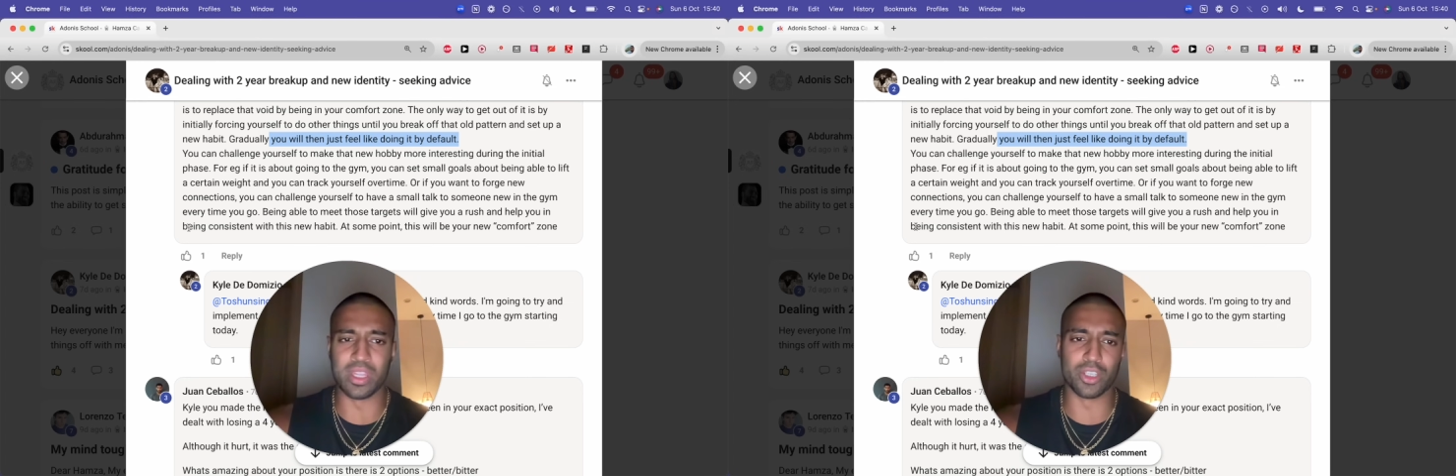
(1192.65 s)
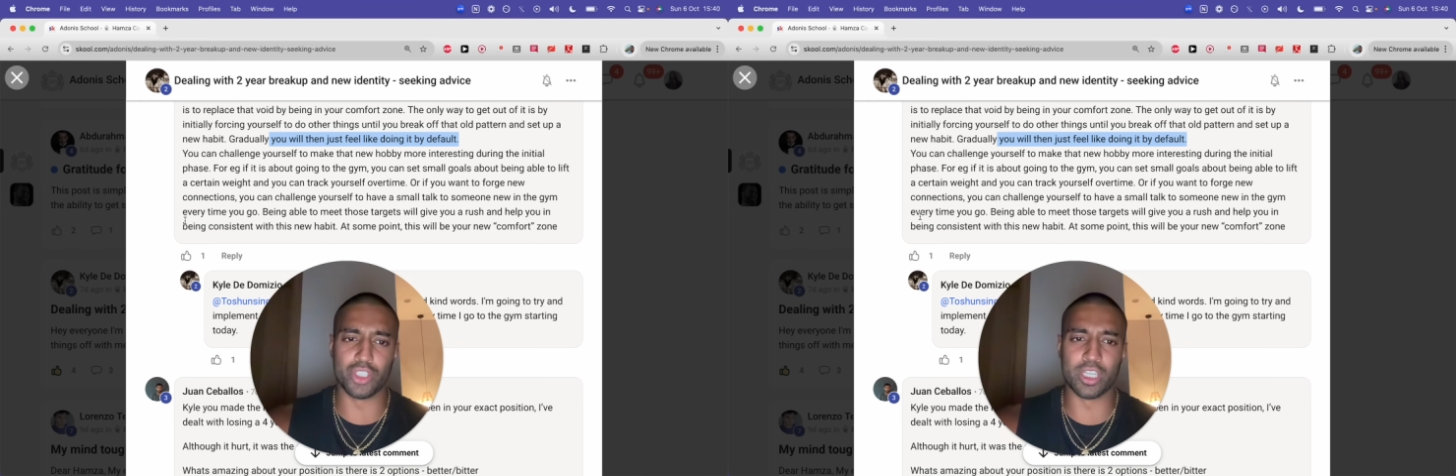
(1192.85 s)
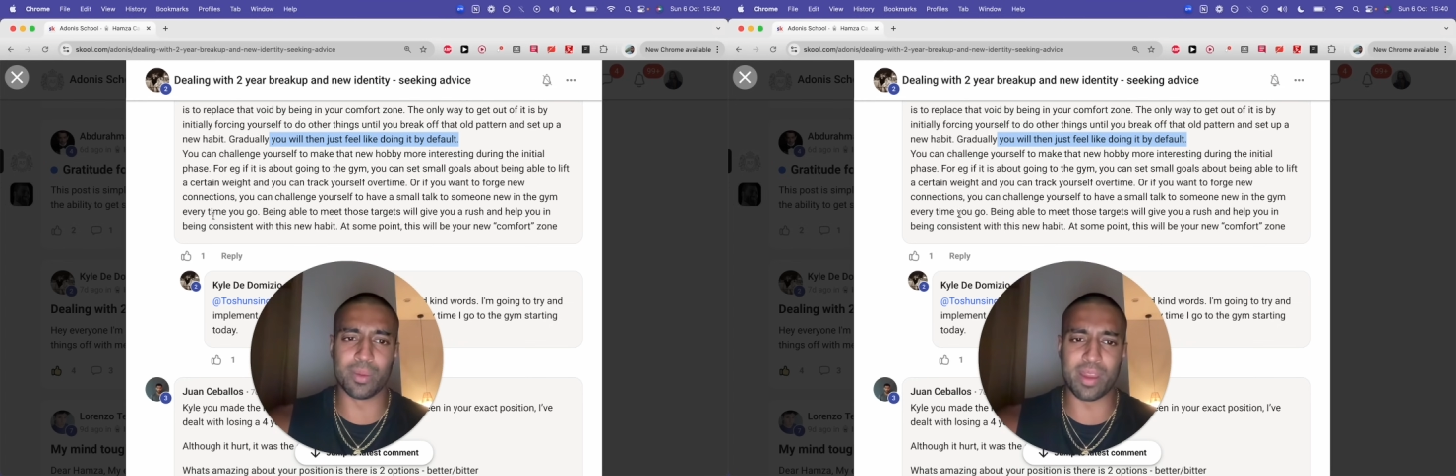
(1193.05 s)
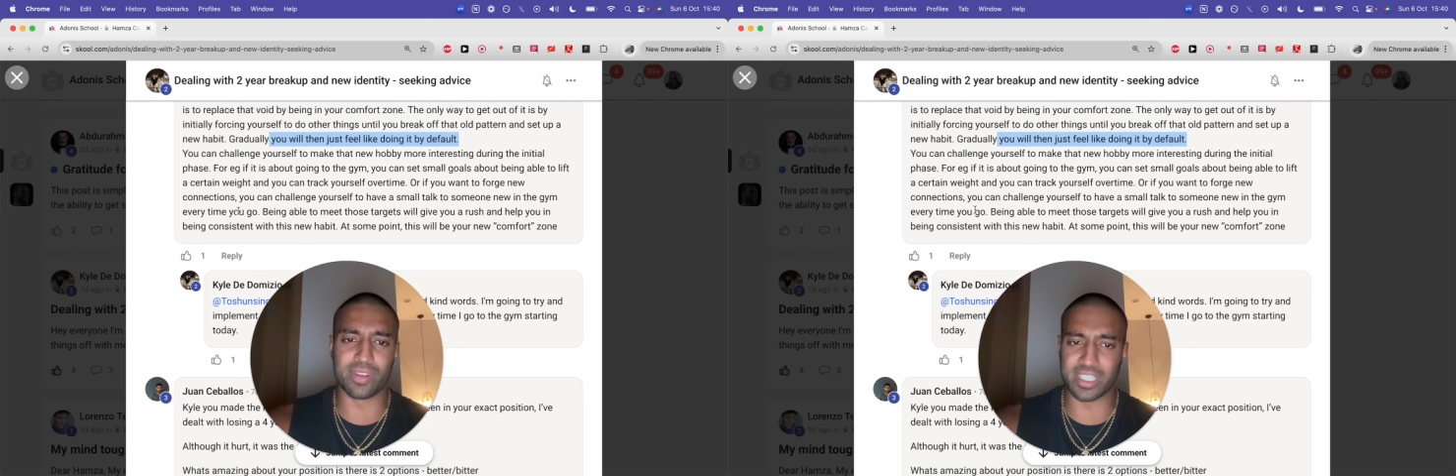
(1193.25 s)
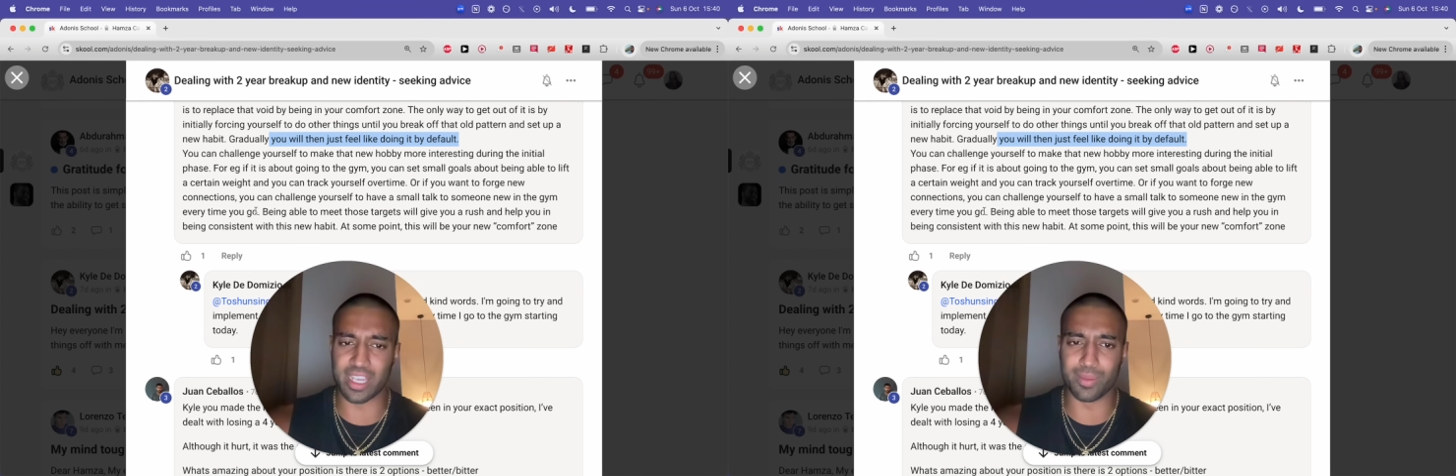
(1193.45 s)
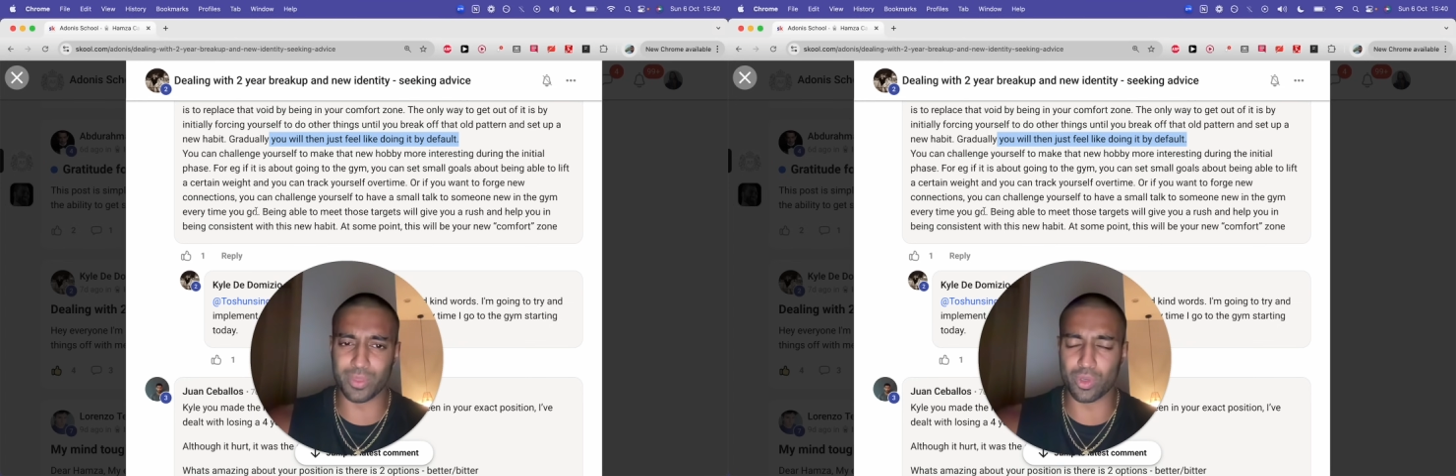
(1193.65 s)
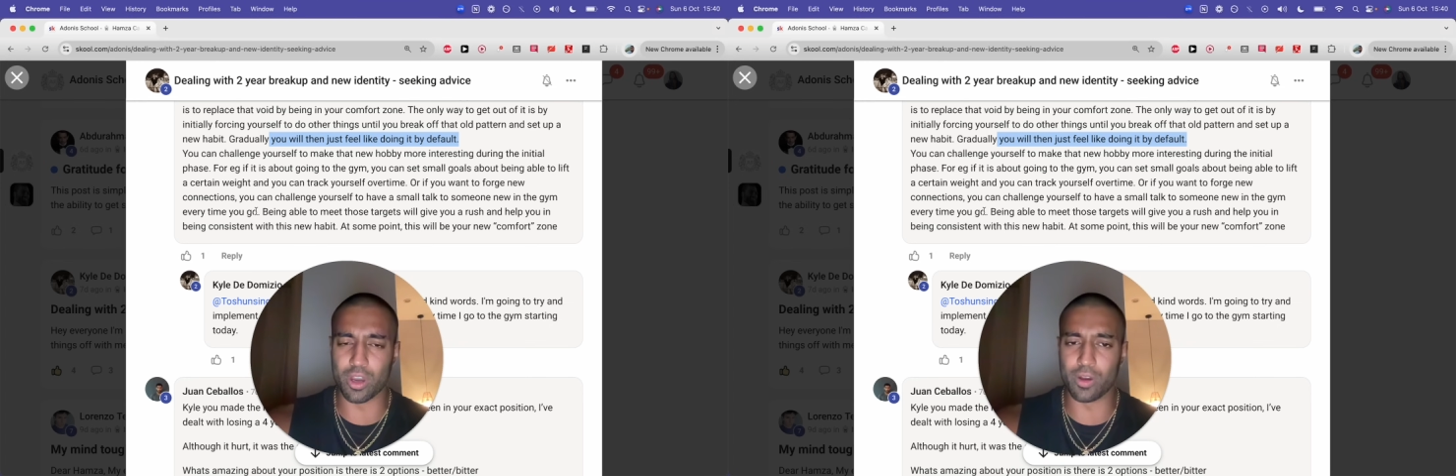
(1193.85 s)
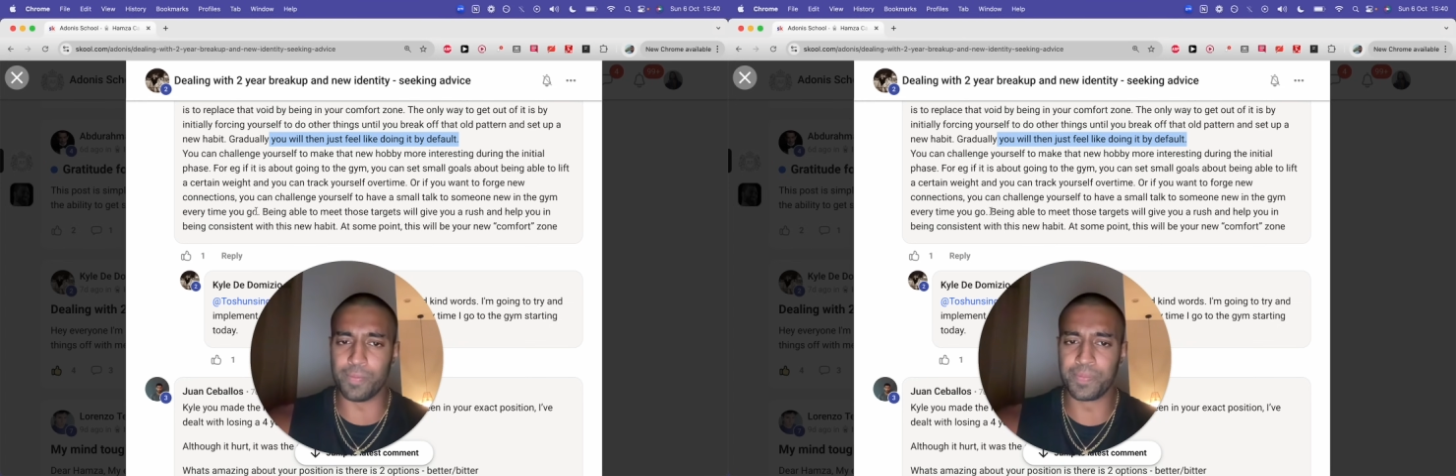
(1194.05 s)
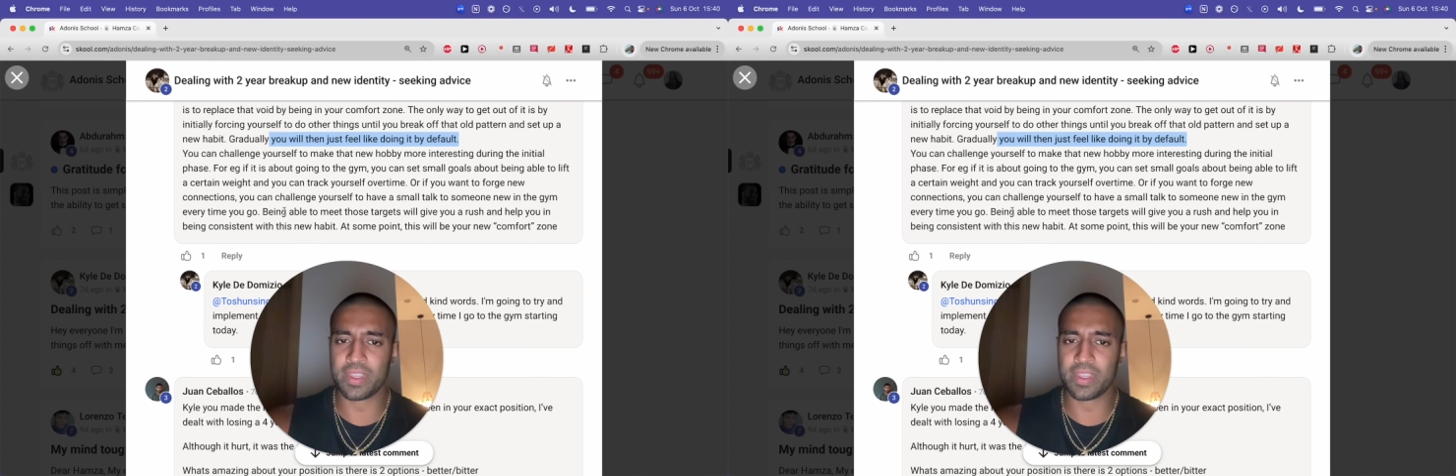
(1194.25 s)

the gym every time you go.